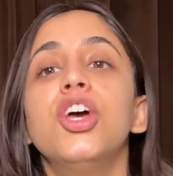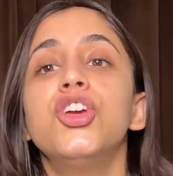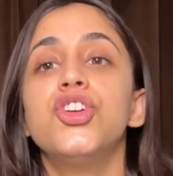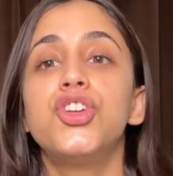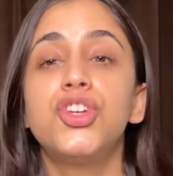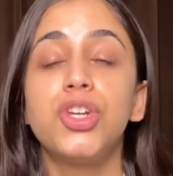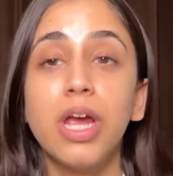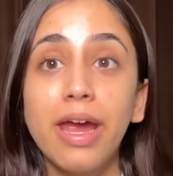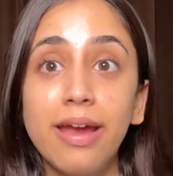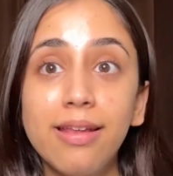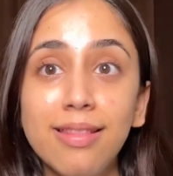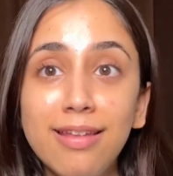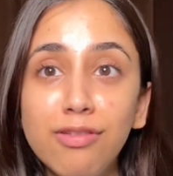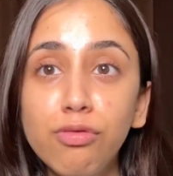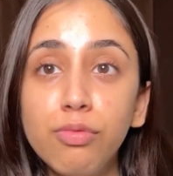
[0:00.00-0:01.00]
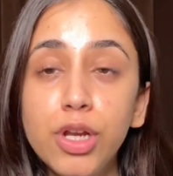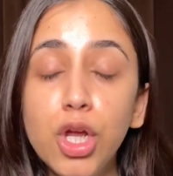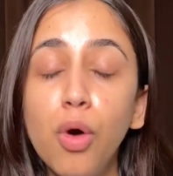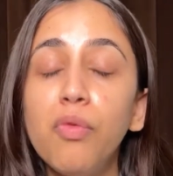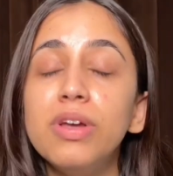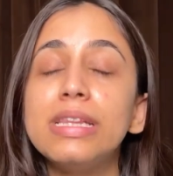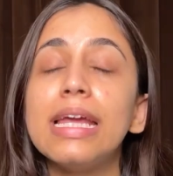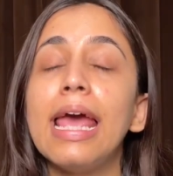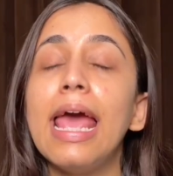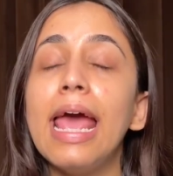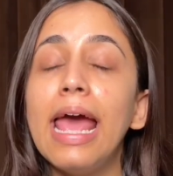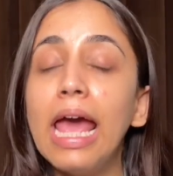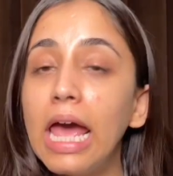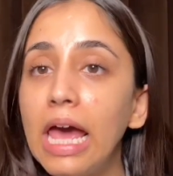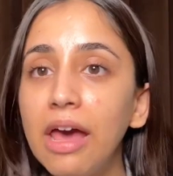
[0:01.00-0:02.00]
Share this video with
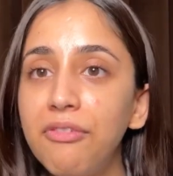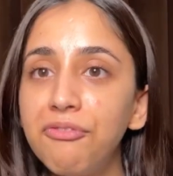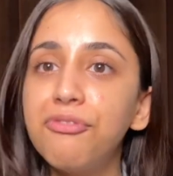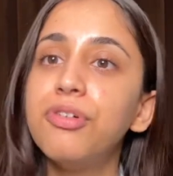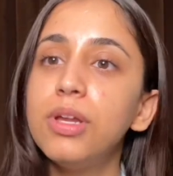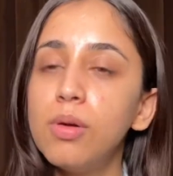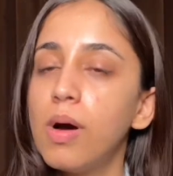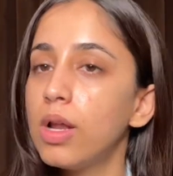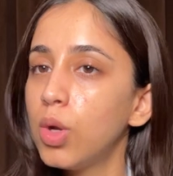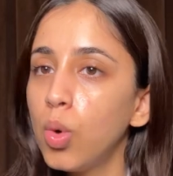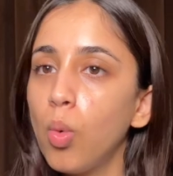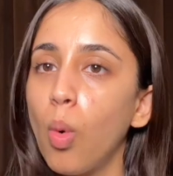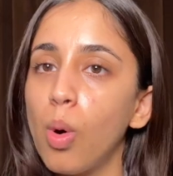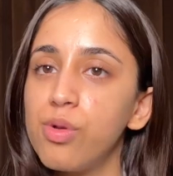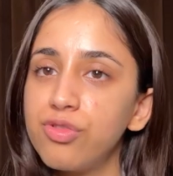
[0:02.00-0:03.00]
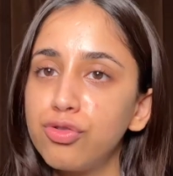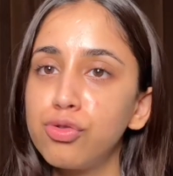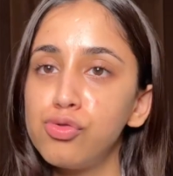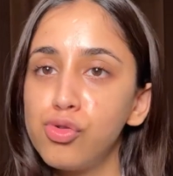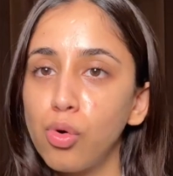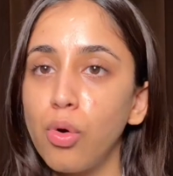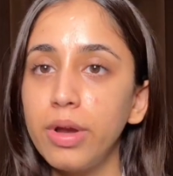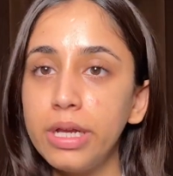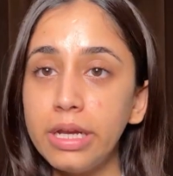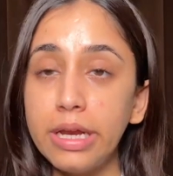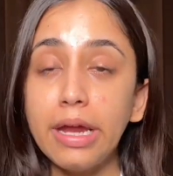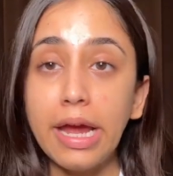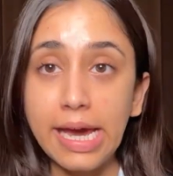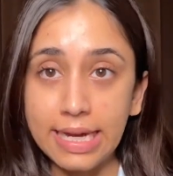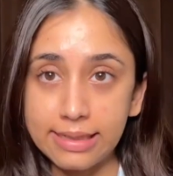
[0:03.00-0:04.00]
everyone who wants to join
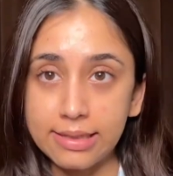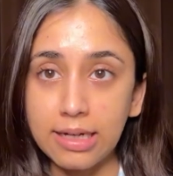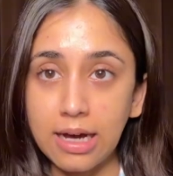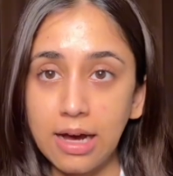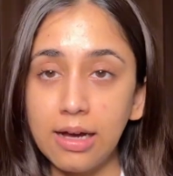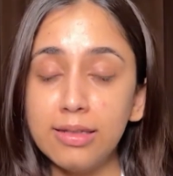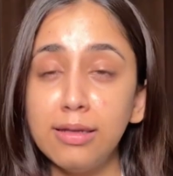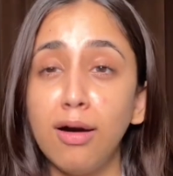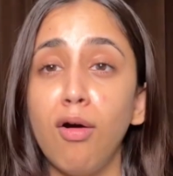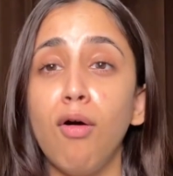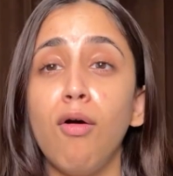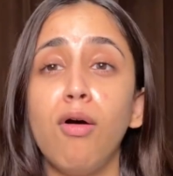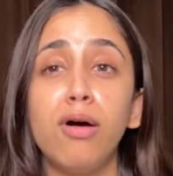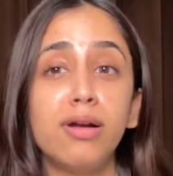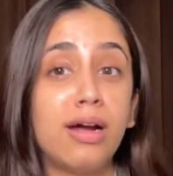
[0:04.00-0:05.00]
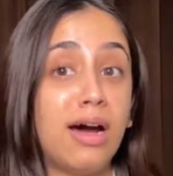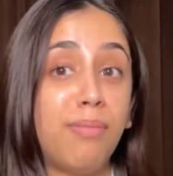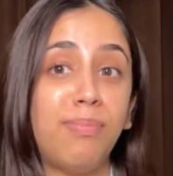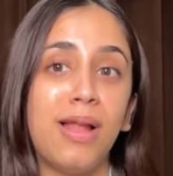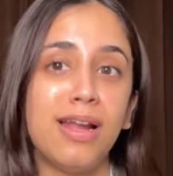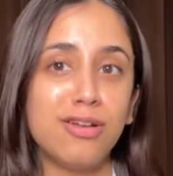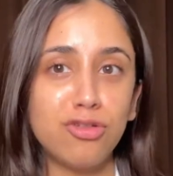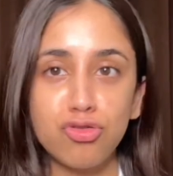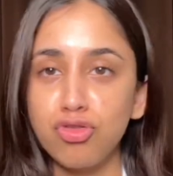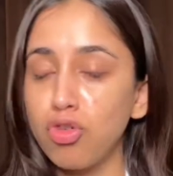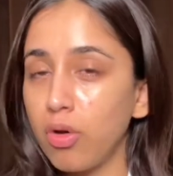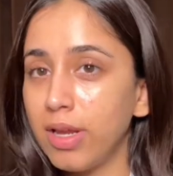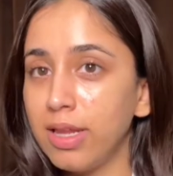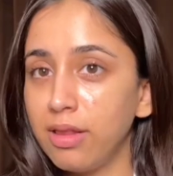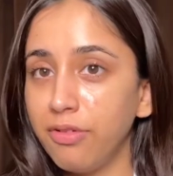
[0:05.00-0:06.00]
Etihad or are planning to
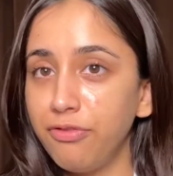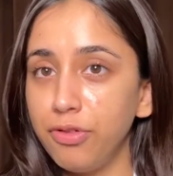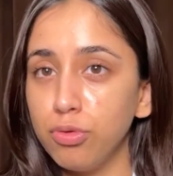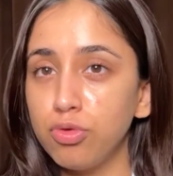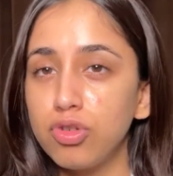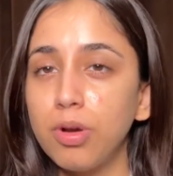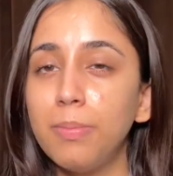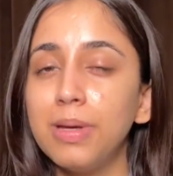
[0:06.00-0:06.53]
join in the future,